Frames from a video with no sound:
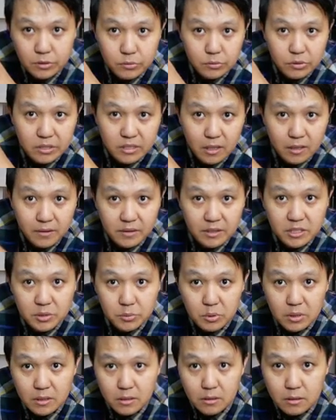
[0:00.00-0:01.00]
was on this
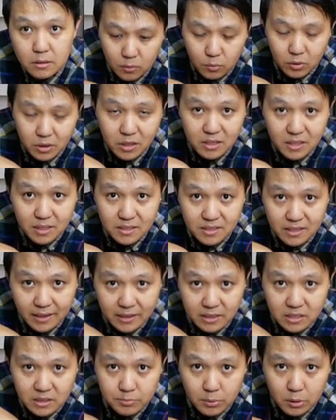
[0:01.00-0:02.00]
one. One of the things that I
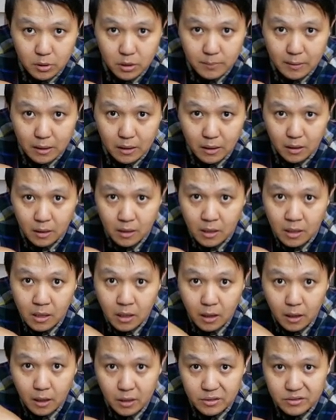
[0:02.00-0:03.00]
spoke about
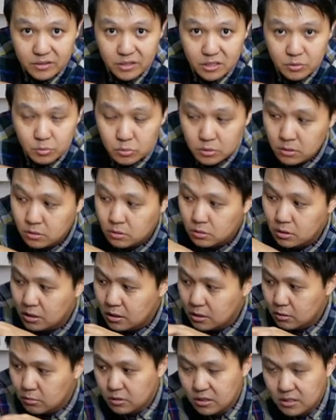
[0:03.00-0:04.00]
on this one
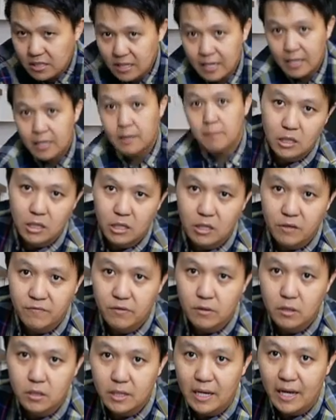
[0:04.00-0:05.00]
was that if
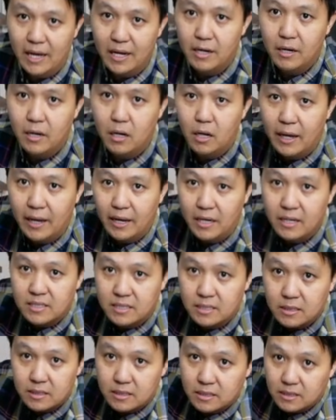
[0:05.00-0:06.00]
you look at it at a
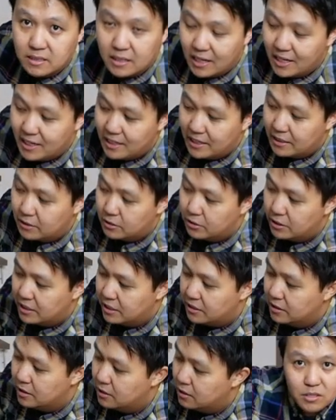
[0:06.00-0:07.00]
side angle
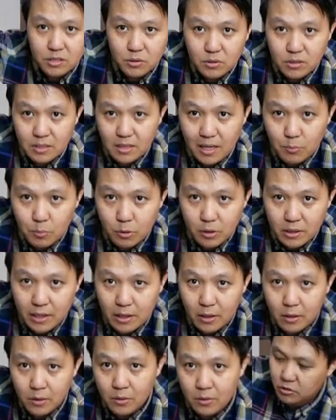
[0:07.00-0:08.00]
here, this one's a lot more
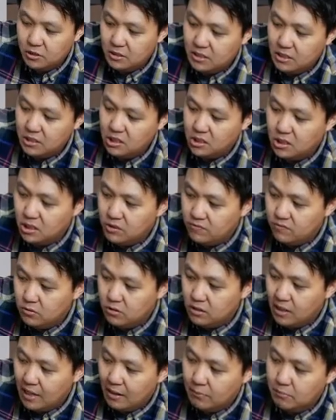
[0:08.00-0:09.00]
narrow. It doesn't give you
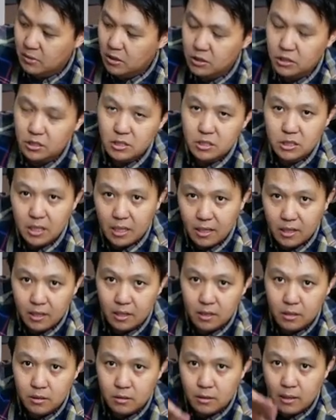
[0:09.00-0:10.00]
that much
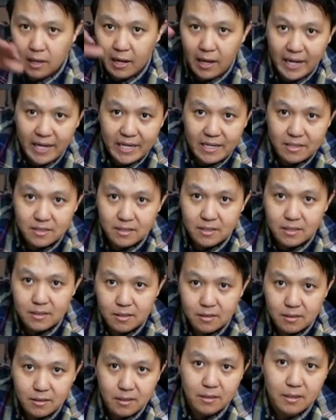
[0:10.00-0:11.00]
height
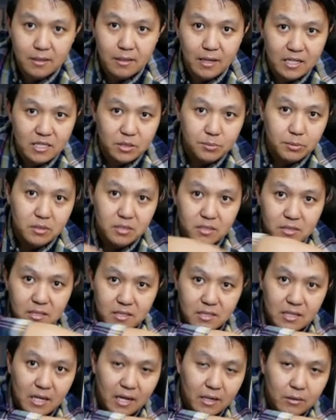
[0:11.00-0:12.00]
as opposed to
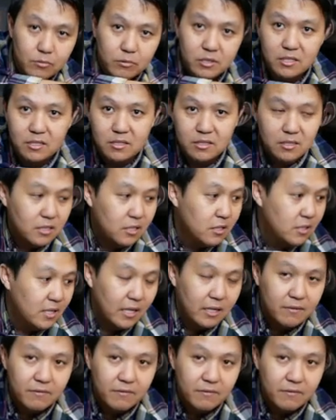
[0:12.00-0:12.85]
this guy, which is a good thing.